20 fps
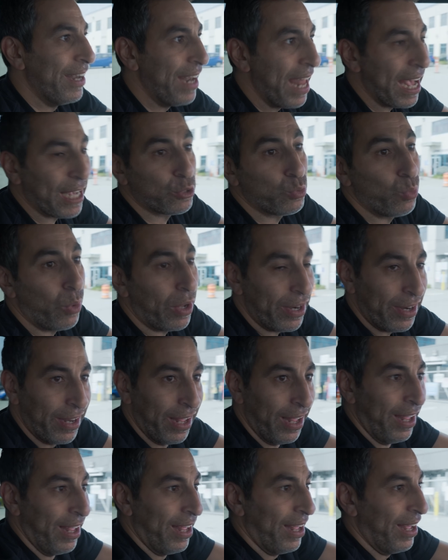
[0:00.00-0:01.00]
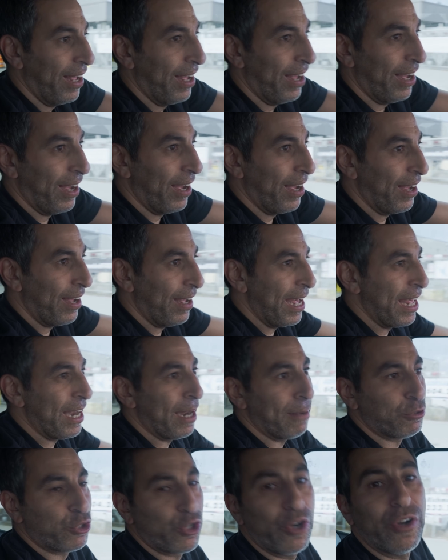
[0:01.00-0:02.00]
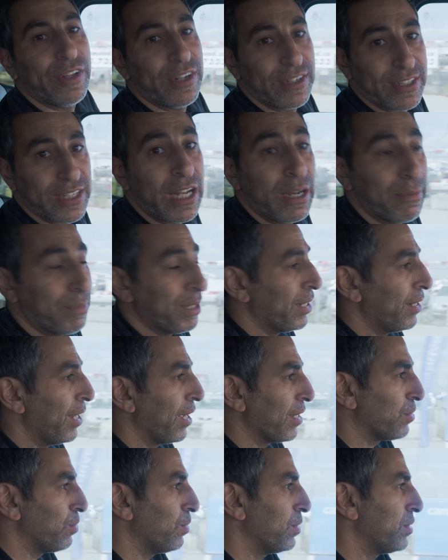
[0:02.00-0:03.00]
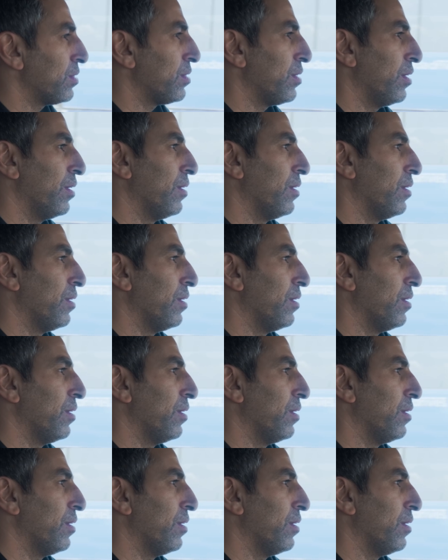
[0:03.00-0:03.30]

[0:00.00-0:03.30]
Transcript: next one. And I'm sure there's going to be a next one.